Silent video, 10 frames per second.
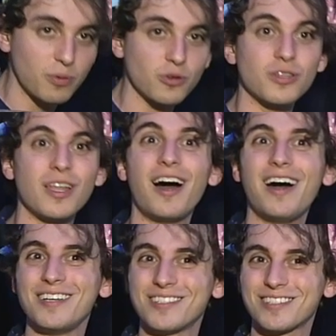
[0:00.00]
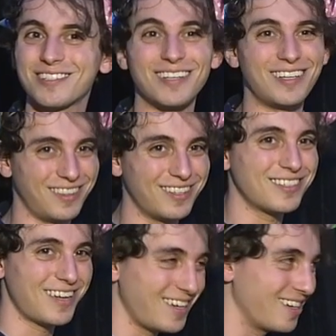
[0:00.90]
to put ice in the
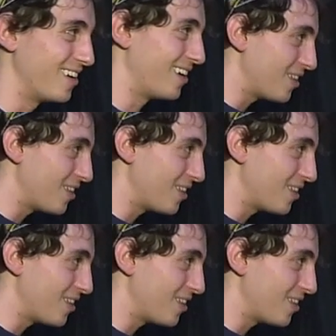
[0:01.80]
shaker.